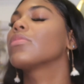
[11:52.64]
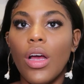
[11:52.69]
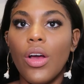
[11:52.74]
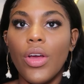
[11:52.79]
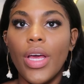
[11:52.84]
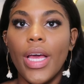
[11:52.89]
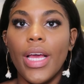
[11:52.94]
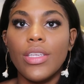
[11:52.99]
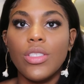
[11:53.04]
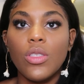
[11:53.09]

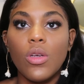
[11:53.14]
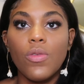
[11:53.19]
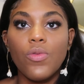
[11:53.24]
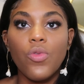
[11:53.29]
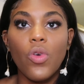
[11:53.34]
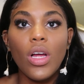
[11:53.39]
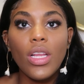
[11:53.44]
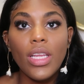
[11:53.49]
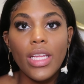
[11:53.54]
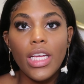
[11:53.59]
Okay, so
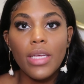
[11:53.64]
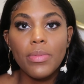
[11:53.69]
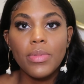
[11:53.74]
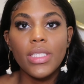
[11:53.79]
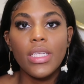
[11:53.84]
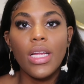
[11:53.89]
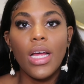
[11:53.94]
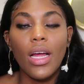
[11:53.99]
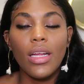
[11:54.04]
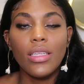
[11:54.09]
for
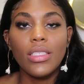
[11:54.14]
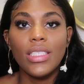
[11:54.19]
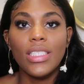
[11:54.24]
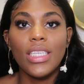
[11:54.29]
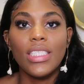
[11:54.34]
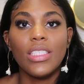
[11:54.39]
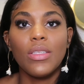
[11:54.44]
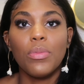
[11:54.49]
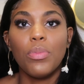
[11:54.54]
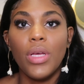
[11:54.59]
lips, it honestly
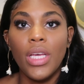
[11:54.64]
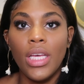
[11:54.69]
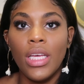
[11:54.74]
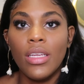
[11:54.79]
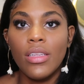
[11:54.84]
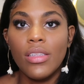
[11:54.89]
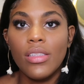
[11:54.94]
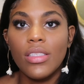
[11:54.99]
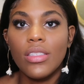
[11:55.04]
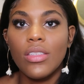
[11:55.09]
just
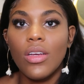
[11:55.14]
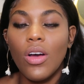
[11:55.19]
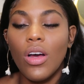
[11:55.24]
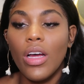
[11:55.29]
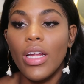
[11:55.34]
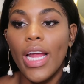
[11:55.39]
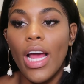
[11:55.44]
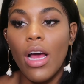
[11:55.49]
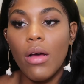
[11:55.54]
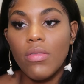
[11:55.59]
depends
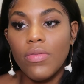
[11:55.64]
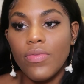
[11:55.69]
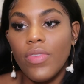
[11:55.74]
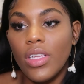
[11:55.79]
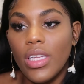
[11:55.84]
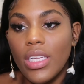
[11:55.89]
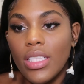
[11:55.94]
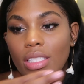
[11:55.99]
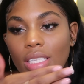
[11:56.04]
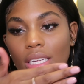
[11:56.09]
on how I'm
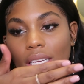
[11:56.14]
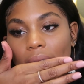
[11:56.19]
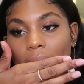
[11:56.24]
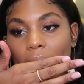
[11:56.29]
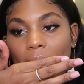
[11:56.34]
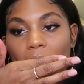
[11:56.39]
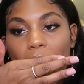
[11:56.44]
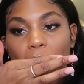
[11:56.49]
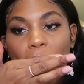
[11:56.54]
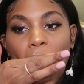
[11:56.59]
feeling
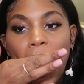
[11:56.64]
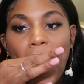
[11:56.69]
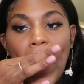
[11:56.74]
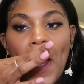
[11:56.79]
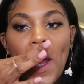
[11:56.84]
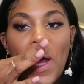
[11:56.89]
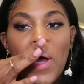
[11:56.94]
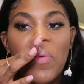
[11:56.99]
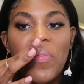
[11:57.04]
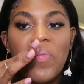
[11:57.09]
today.
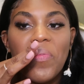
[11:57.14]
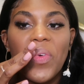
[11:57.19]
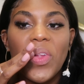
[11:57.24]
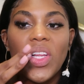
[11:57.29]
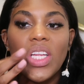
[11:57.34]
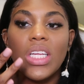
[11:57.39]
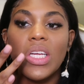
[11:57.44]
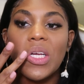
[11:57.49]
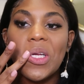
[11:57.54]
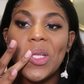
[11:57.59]
I'm
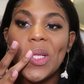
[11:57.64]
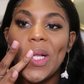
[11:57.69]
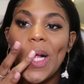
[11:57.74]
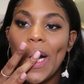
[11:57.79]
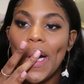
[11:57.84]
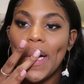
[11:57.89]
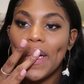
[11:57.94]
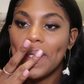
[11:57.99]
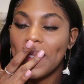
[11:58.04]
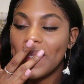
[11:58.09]
feeling
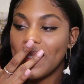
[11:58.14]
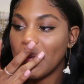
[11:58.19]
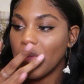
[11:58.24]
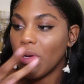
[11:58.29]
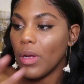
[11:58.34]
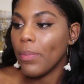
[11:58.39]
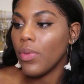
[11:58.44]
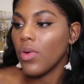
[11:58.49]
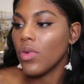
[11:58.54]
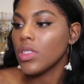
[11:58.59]
gloss, so I'm
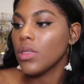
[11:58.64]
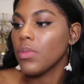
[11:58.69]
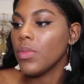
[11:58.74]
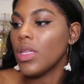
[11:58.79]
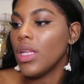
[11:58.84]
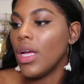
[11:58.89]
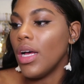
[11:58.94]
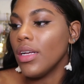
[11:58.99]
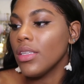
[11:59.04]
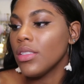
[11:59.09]
gonna put on some
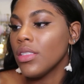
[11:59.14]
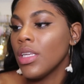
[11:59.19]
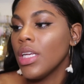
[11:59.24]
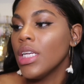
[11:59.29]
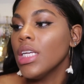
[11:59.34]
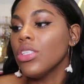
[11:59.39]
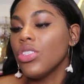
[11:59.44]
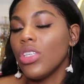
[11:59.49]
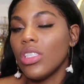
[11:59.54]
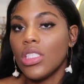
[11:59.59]
gloss,
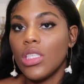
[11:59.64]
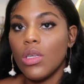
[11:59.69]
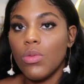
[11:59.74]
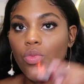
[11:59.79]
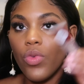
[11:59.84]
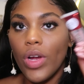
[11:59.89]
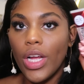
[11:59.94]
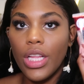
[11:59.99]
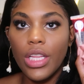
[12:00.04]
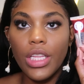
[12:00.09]
just
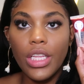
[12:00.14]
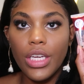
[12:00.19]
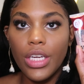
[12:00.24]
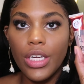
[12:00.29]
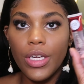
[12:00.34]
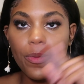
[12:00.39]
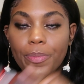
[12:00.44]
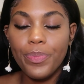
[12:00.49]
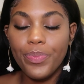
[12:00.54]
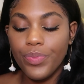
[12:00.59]
some
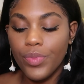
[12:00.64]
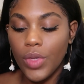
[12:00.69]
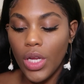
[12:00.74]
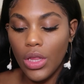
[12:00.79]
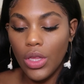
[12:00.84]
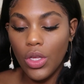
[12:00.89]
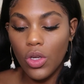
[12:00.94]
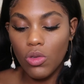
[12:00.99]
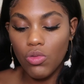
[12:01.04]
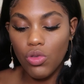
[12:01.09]
regular
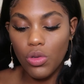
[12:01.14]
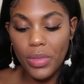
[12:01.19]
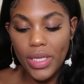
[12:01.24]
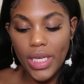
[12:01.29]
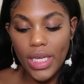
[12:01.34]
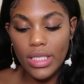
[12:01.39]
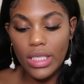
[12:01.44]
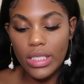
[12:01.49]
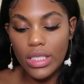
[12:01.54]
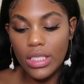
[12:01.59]
little Ruby
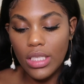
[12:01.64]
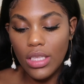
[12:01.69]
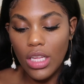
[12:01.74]
Kisses